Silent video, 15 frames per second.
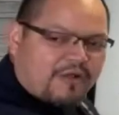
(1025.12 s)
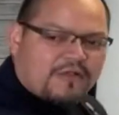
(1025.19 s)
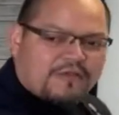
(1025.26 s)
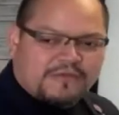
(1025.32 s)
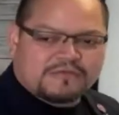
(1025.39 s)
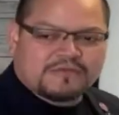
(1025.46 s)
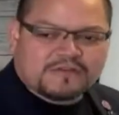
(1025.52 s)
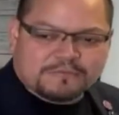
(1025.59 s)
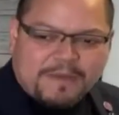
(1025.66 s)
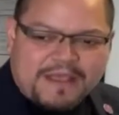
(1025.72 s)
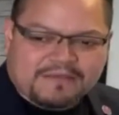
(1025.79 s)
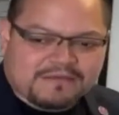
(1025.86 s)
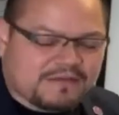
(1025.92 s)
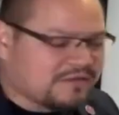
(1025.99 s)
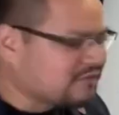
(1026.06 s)
of these
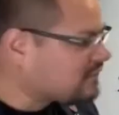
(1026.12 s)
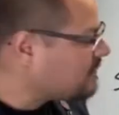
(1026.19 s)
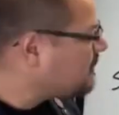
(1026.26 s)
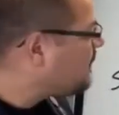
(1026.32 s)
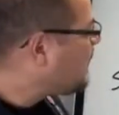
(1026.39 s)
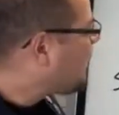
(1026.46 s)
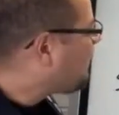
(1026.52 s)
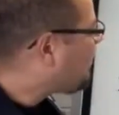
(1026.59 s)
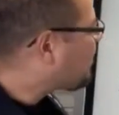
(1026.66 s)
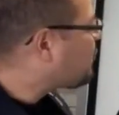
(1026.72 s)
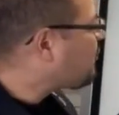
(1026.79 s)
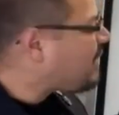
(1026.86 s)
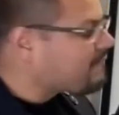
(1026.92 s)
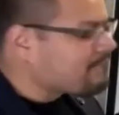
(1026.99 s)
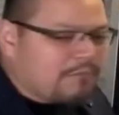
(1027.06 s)
expenses, but you
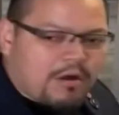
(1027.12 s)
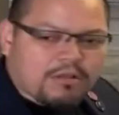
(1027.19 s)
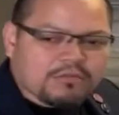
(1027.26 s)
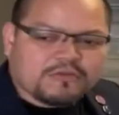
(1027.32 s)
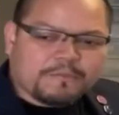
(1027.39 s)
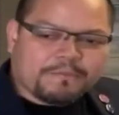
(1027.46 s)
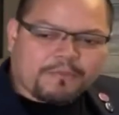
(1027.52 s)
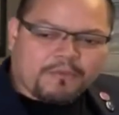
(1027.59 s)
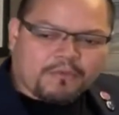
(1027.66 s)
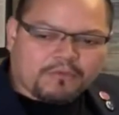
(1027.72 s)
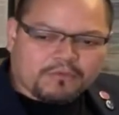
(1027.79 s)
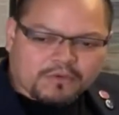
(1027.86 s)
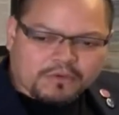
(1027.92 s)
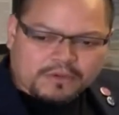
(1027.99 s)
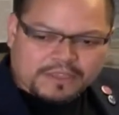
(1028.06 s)
have
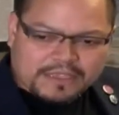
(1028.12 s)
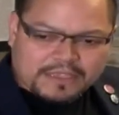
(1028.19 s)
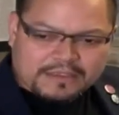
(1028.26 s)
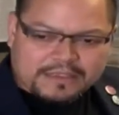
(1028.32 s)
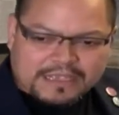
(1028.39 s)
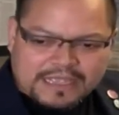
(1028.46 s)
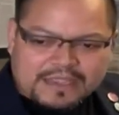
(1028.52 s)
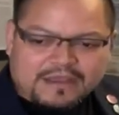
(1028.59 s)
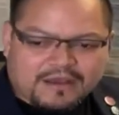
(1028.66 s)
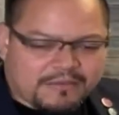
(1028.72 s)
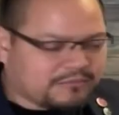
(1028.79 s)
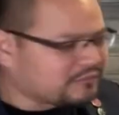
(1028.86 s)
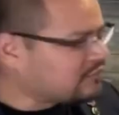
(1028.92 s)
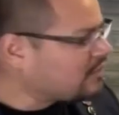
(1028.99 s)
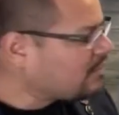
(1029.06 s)
multiple
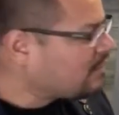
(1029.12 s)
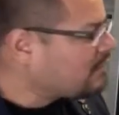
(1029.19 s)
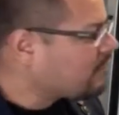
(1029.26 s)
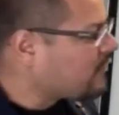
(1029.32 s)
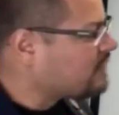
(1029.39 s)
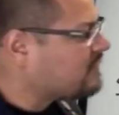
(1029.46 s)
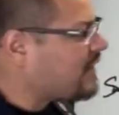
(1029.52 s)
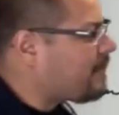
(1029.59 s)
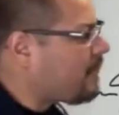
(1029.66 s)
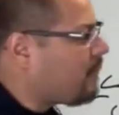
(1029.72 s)
incomes. For example,